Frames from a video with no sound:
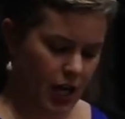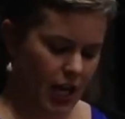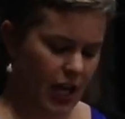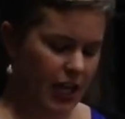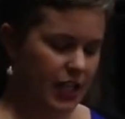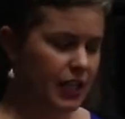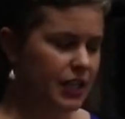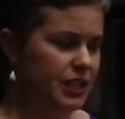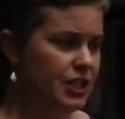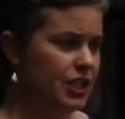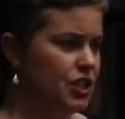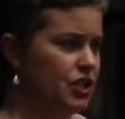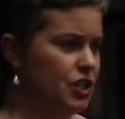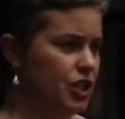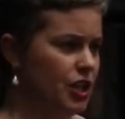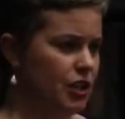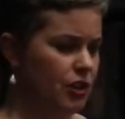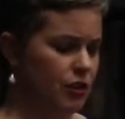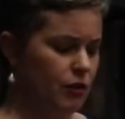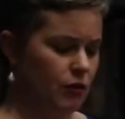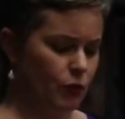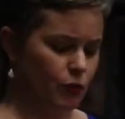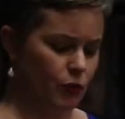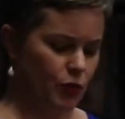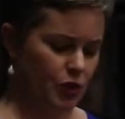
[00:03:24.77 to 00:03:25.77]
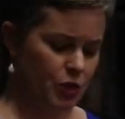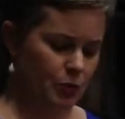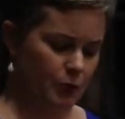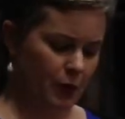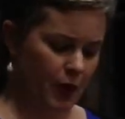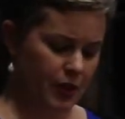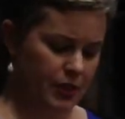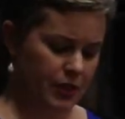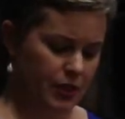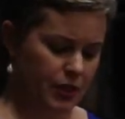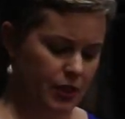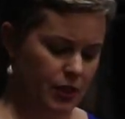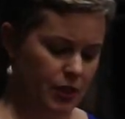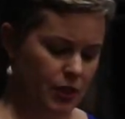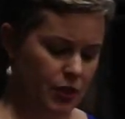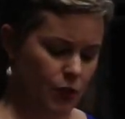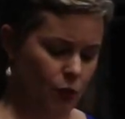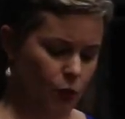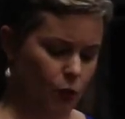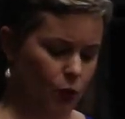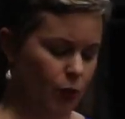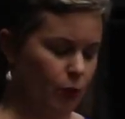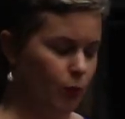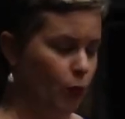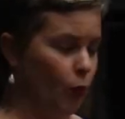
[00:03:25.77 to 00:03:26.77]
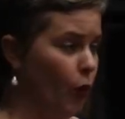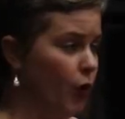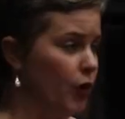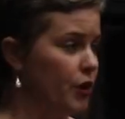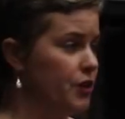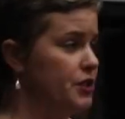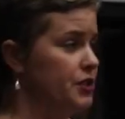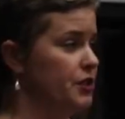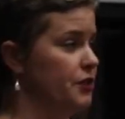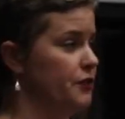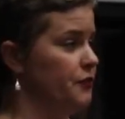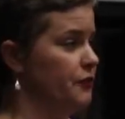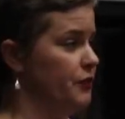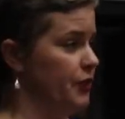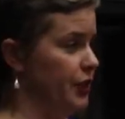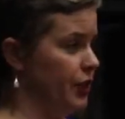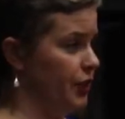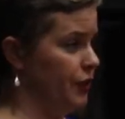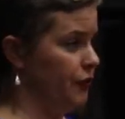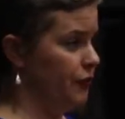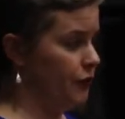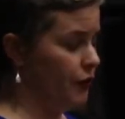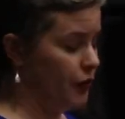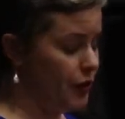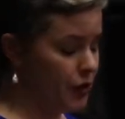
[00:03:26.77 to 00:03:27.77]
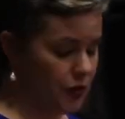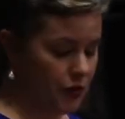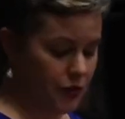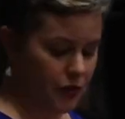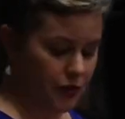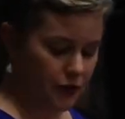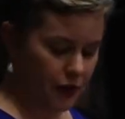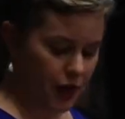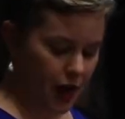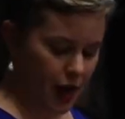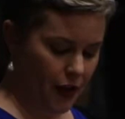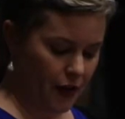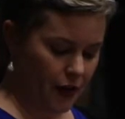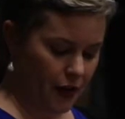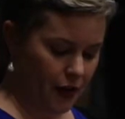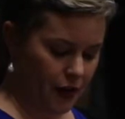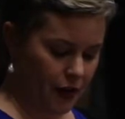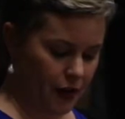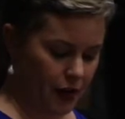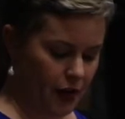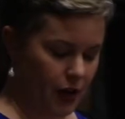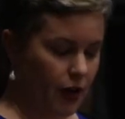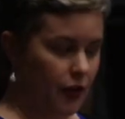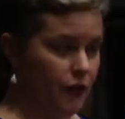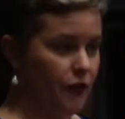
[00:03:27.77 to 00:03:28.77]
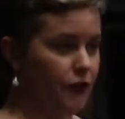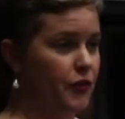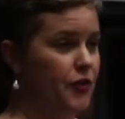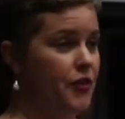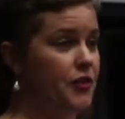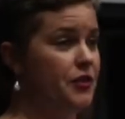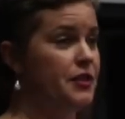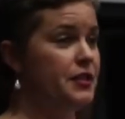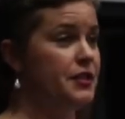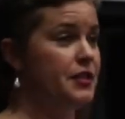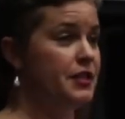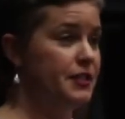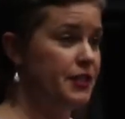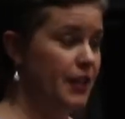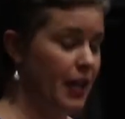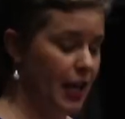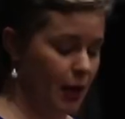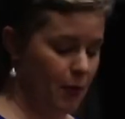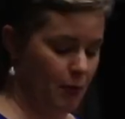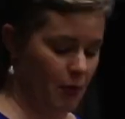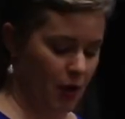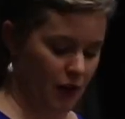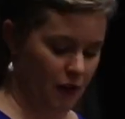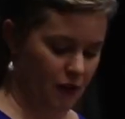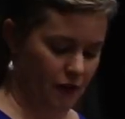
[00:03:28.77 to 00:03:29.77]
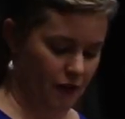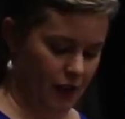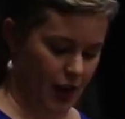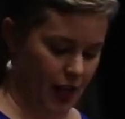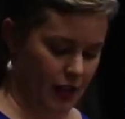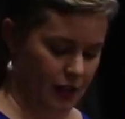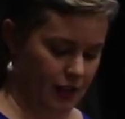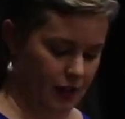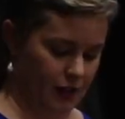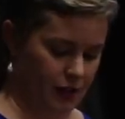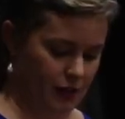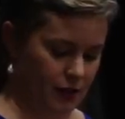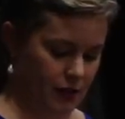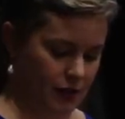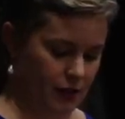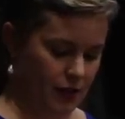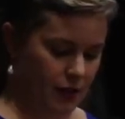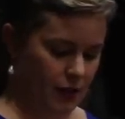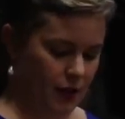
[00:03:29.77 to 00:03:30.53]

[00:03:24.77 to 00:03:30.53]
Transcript: In addition, responses were more severe for youth of color for the same offense.